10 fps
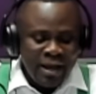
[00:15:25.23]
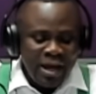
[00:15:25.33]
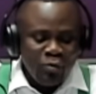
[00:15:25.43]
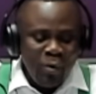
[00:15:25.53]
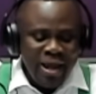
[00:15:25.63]

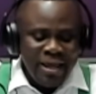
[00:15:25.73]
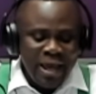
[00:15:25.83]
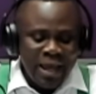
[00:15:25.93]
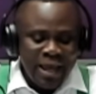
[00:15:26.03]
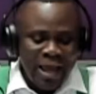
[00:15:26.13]
And
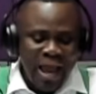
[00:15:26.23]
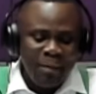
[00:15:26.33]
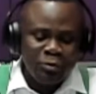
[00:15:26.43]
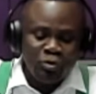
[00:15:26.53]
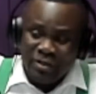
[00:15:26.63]
we
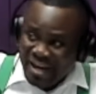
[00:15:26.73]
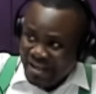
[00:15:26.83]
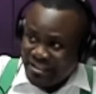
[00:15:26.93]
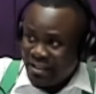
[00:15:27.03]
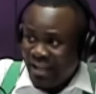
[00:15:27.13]
up to
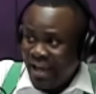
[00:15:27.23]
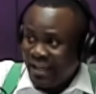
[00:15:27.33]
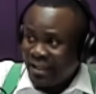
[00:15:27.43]
date like